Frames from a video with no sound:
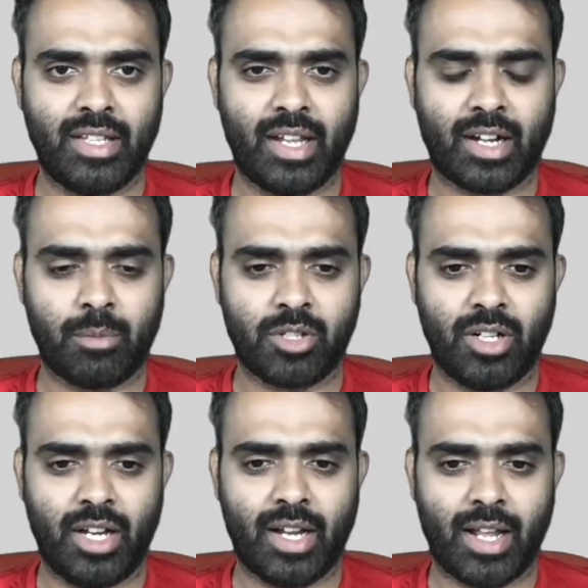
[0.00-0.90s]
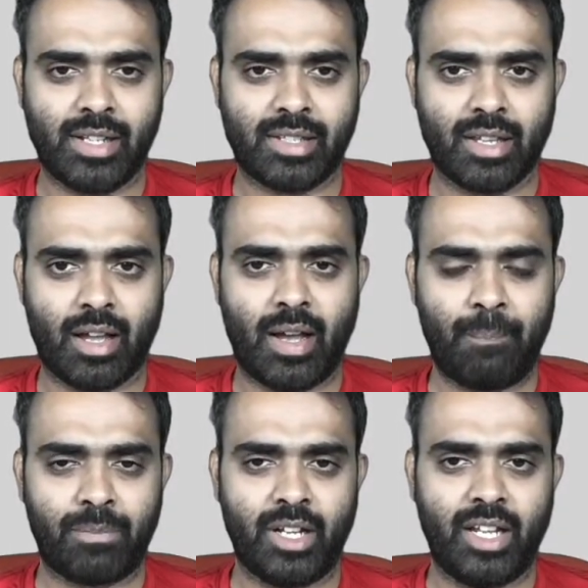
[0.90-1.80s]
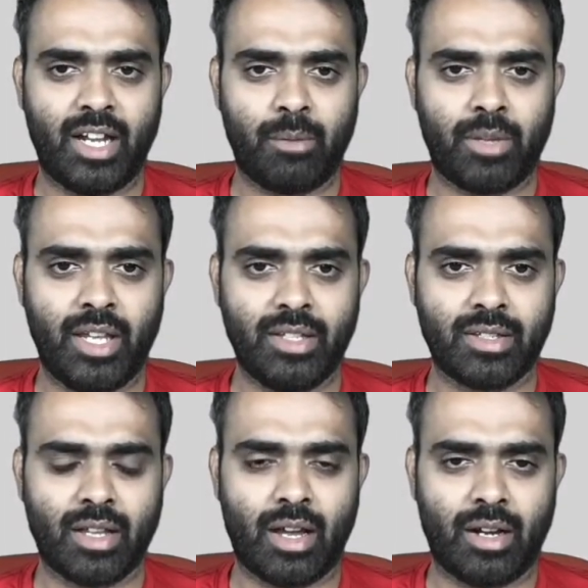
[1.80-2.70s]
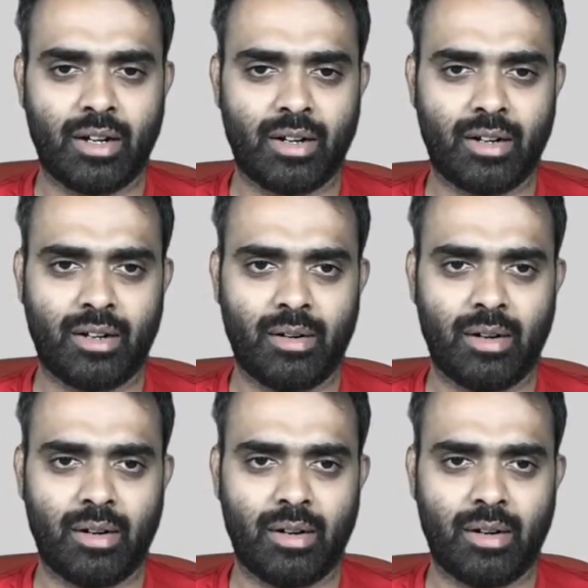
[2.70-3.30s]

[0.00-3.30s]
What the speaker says: see the encryption details, the DRM keys are